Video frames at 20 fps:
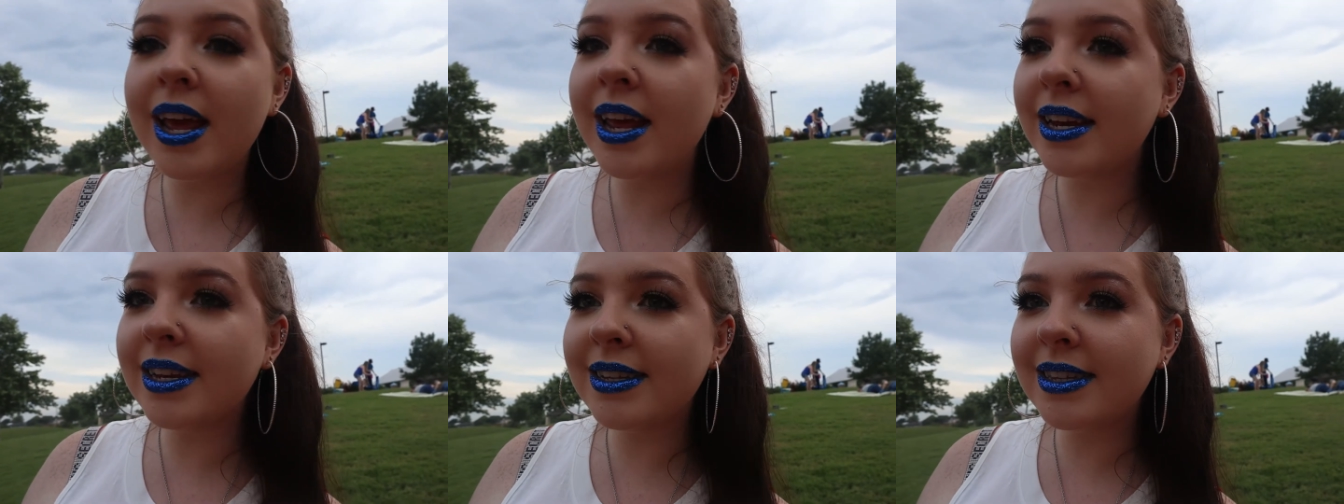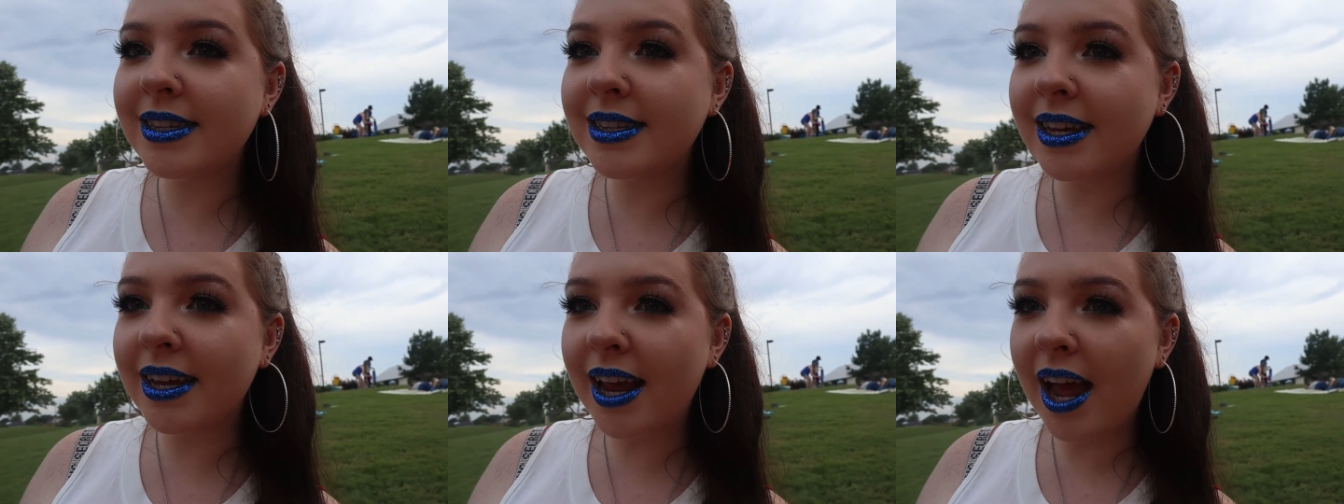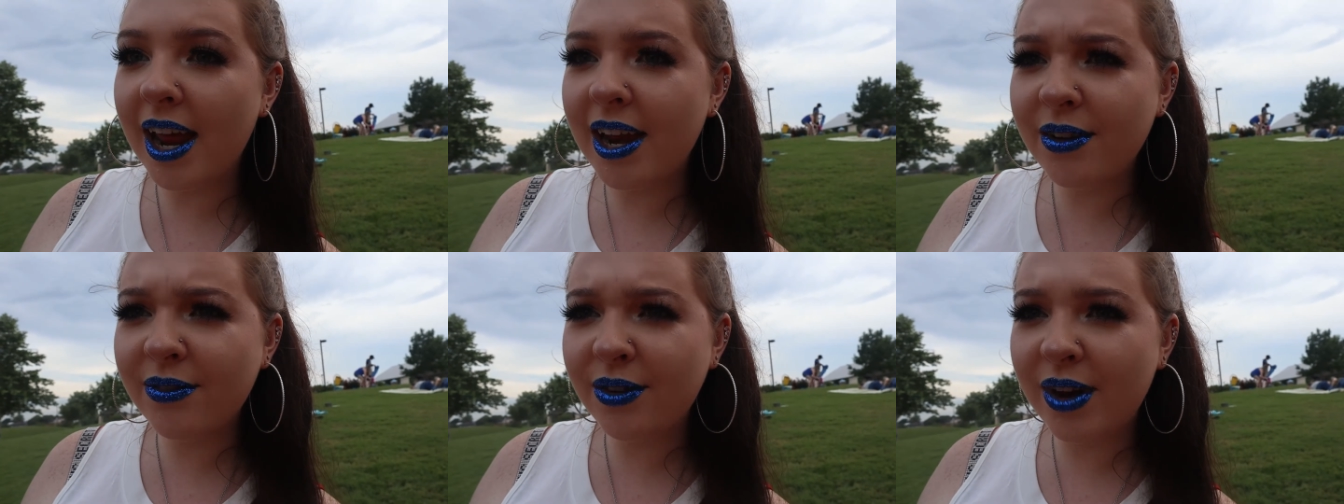It is
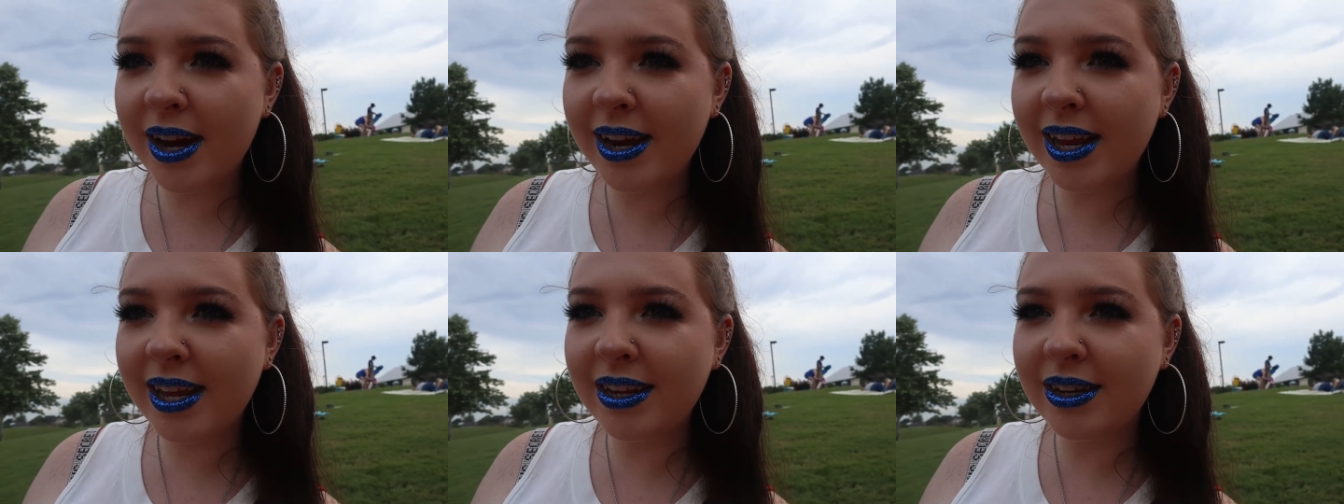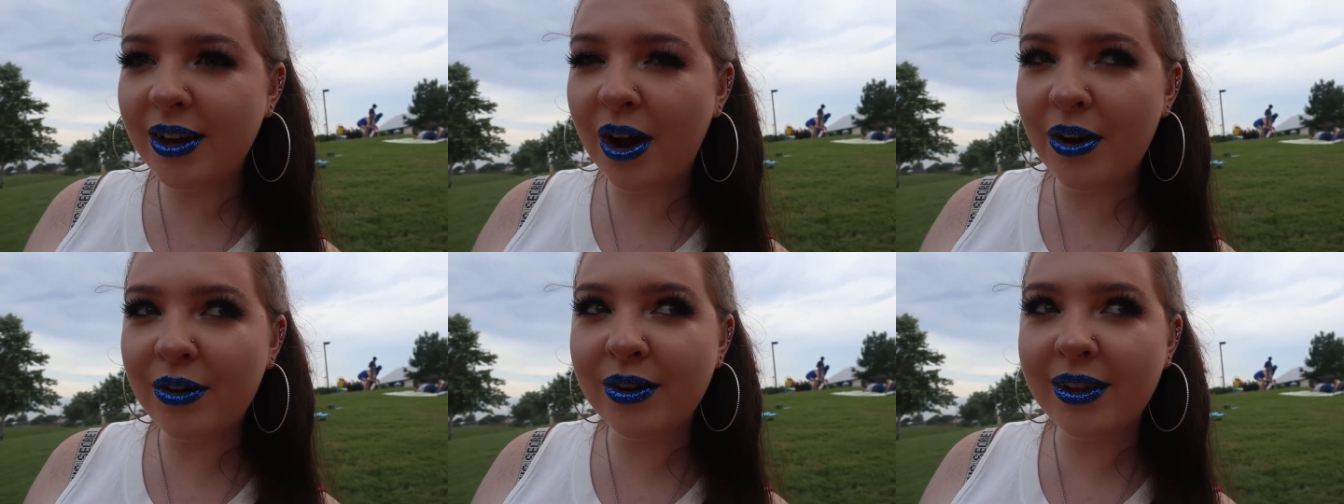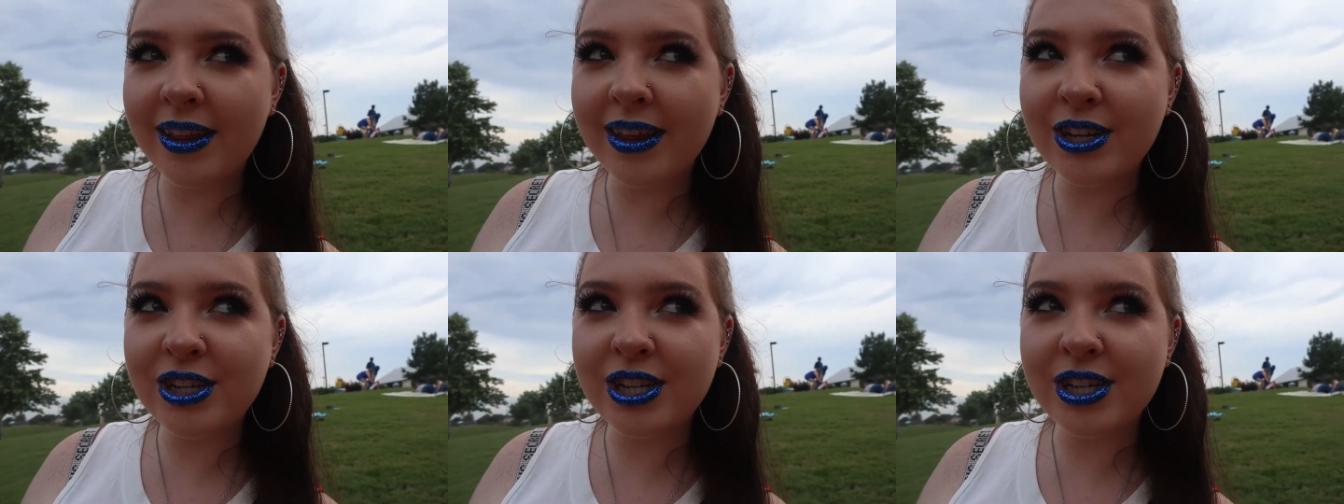kind of raining, not
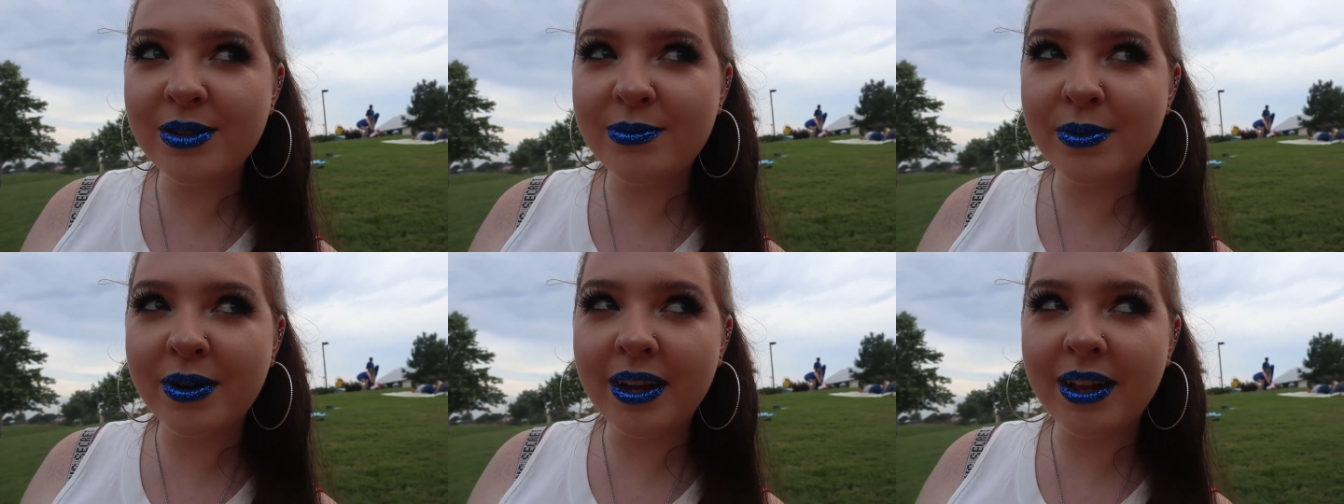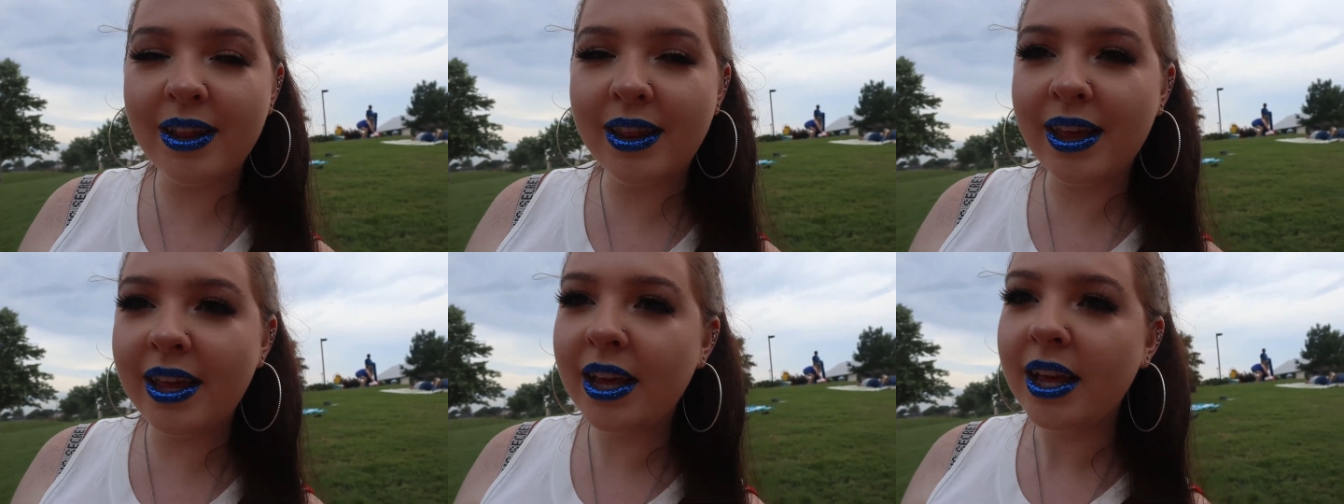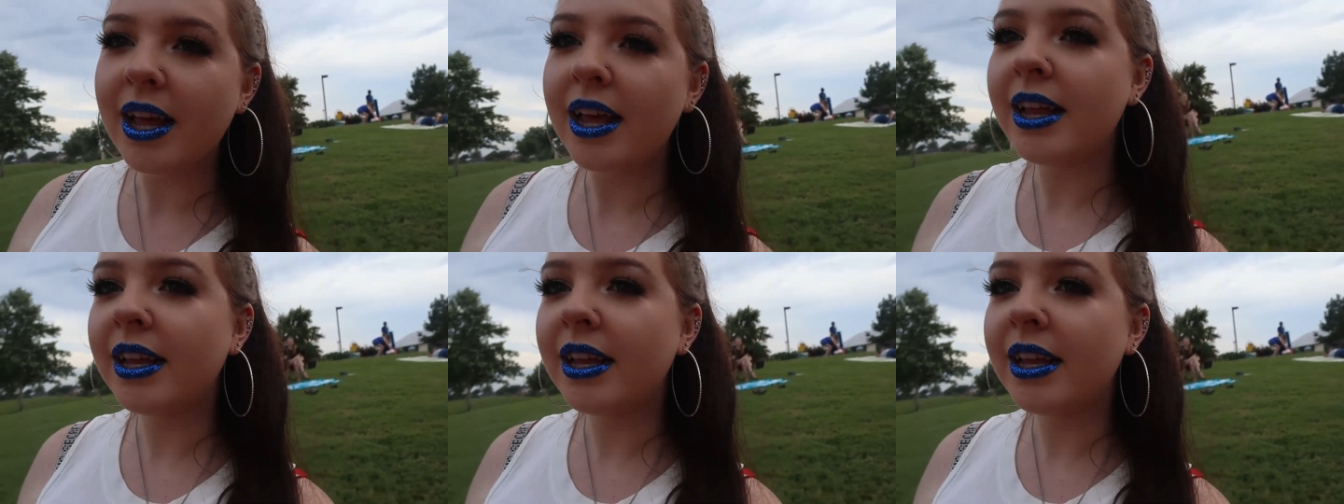really, just sprinkling.